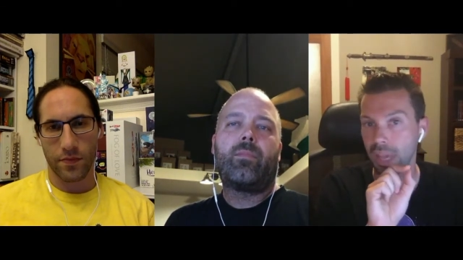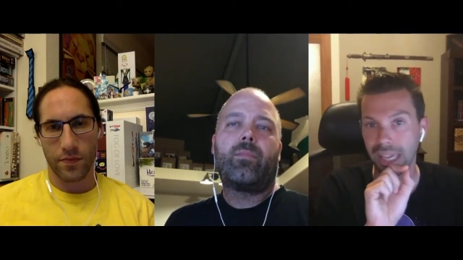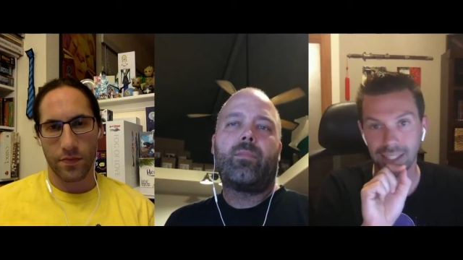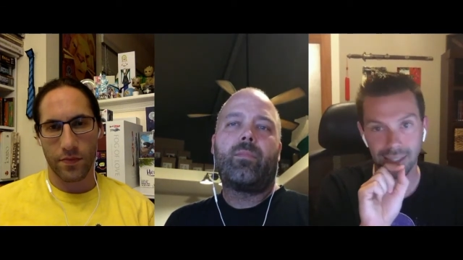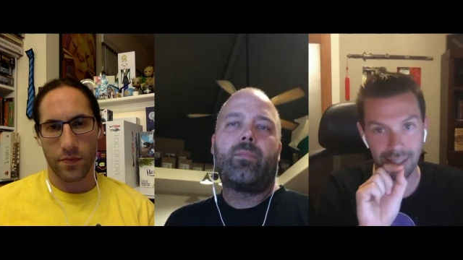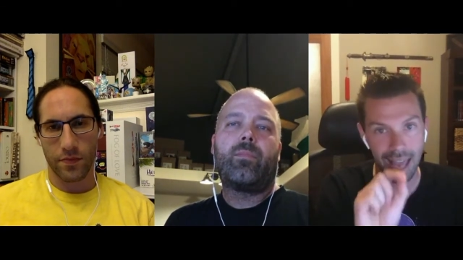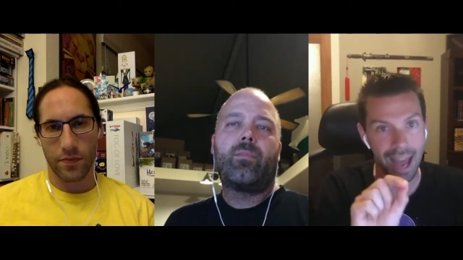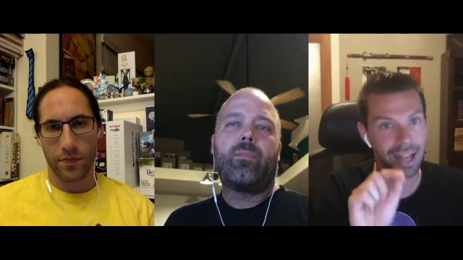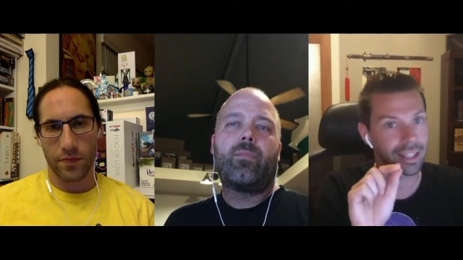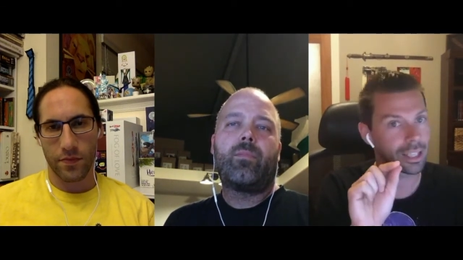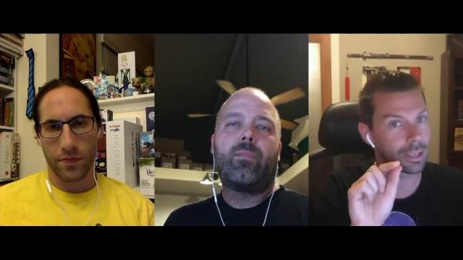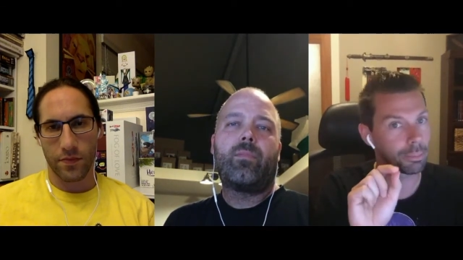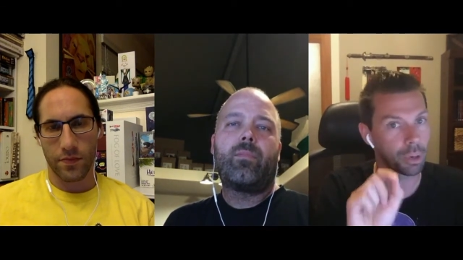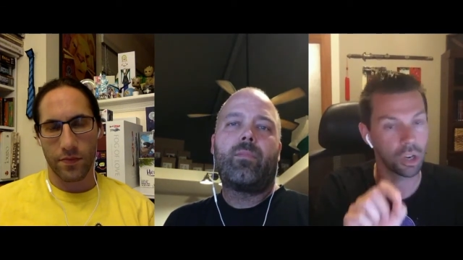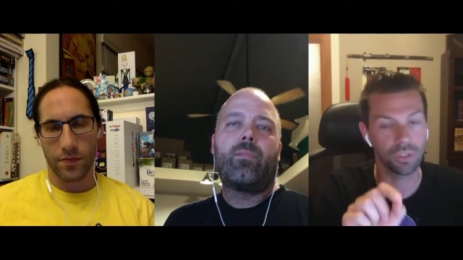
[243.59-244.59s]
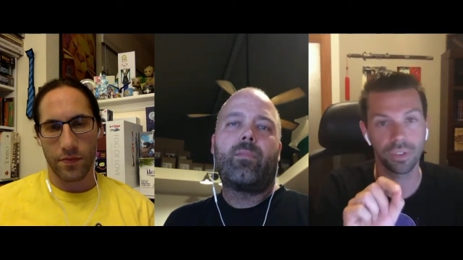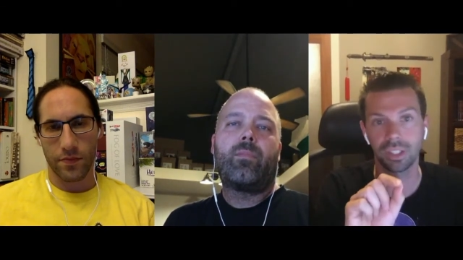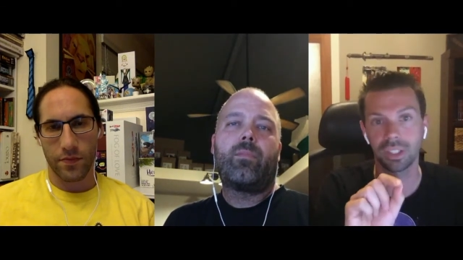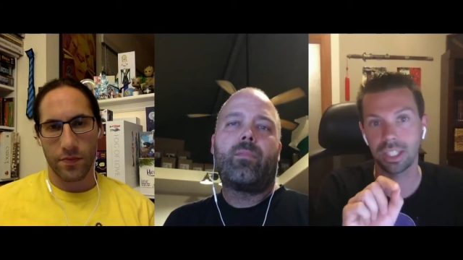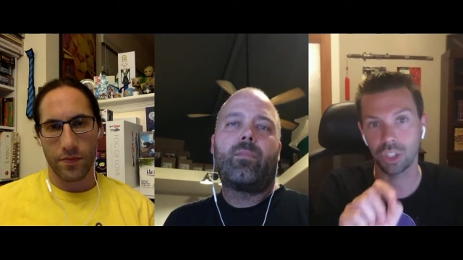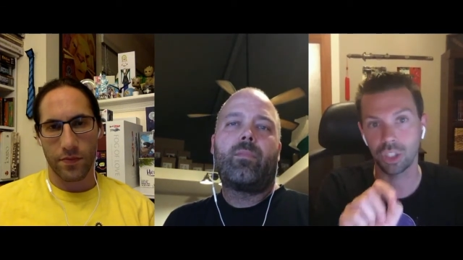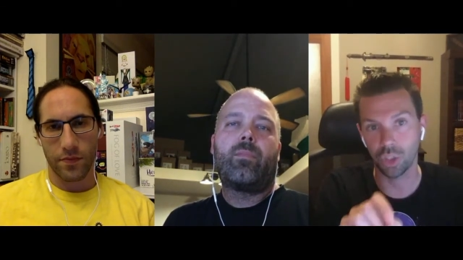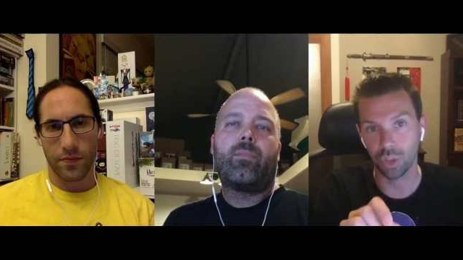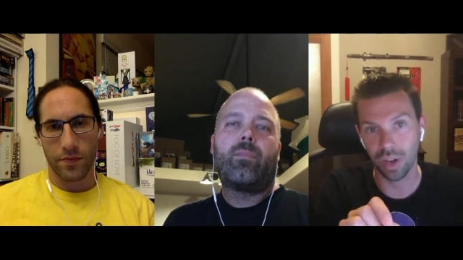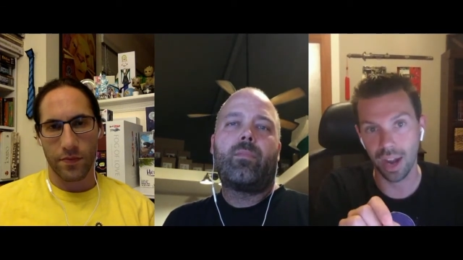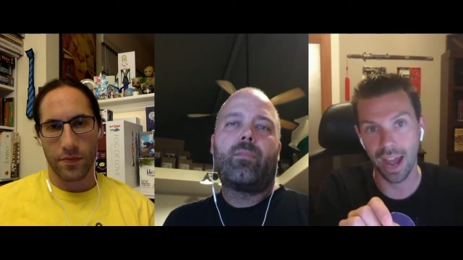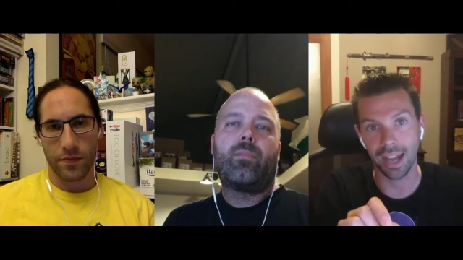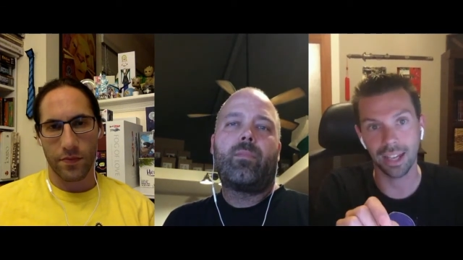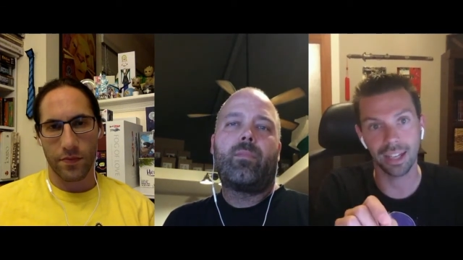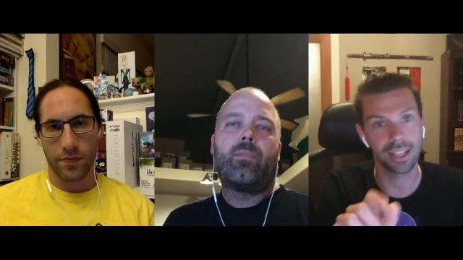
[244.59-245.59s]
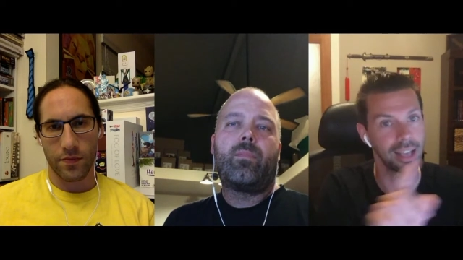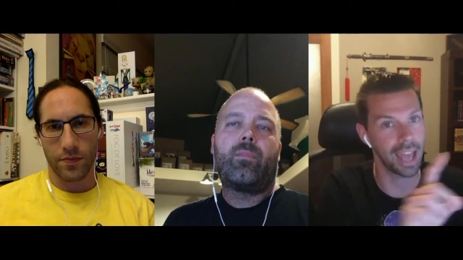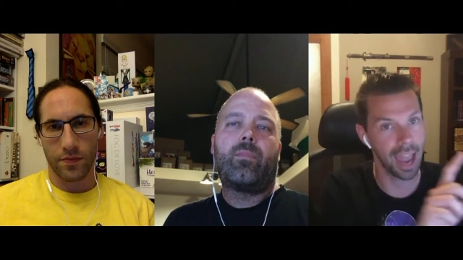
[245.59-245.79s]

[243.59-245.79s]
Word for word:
Speaker 1: exactly perfectly track